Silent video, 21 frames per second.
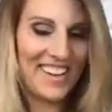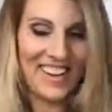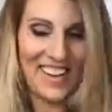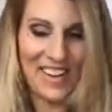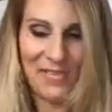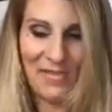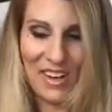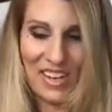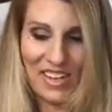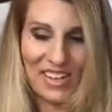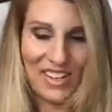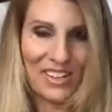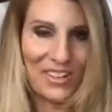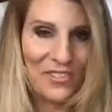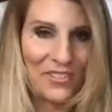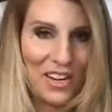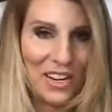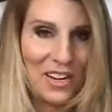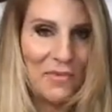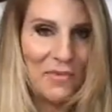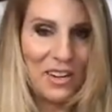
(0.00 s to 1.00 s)
I'm not sure if
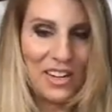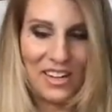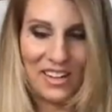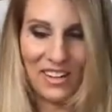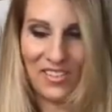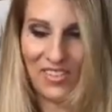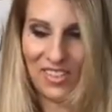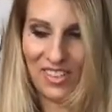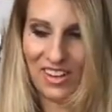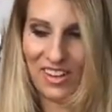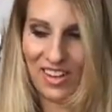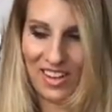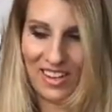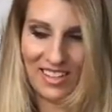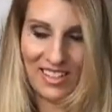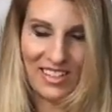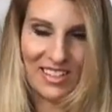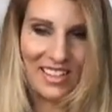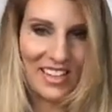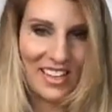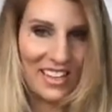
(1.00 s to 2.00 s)
anybody ever thought I'd
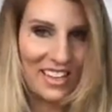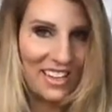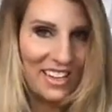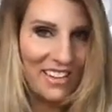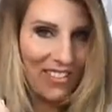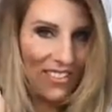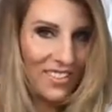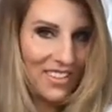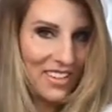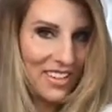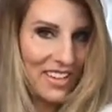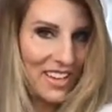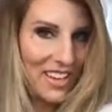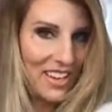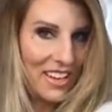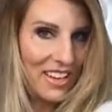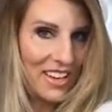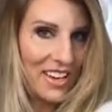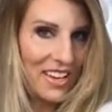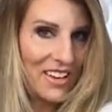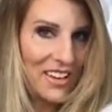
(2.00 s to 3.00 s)
see that day, really.
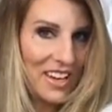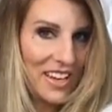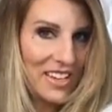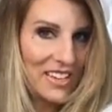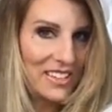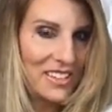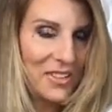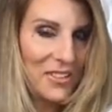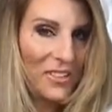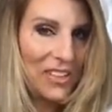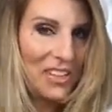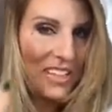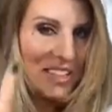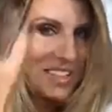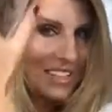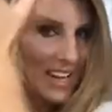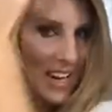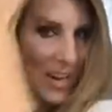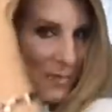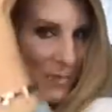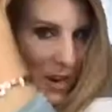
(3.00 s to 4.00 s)
Okay, so this
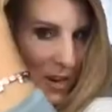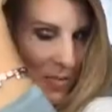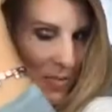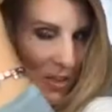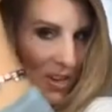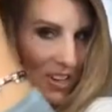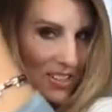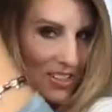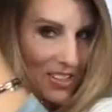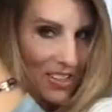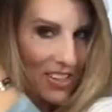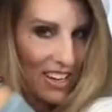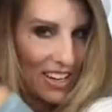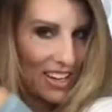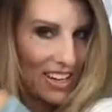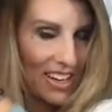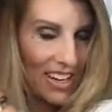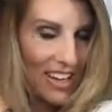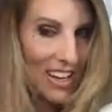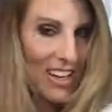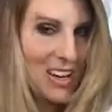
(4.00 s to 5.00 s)
time I'm
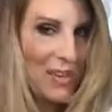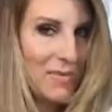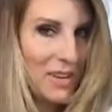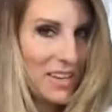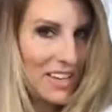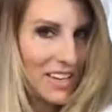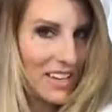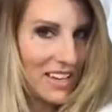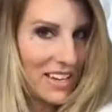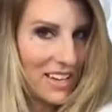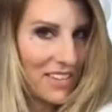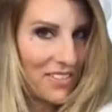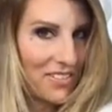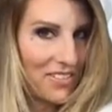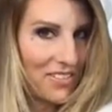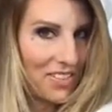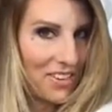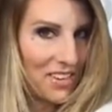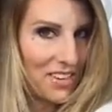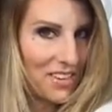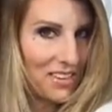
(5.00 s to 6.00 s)
alternating. I'm not getting
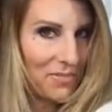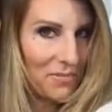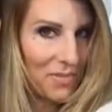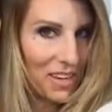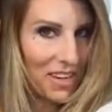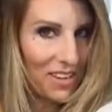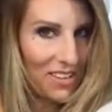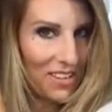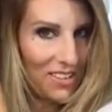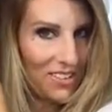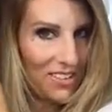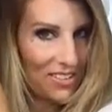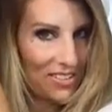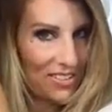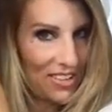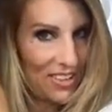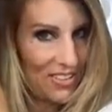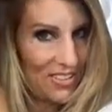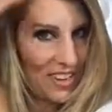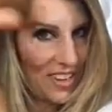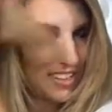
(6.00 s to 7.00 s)
in my curls
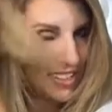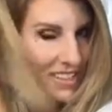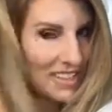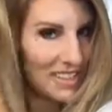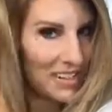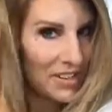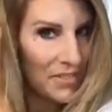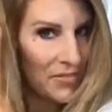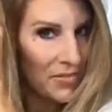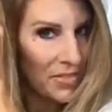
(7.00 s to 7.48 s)
very fast here.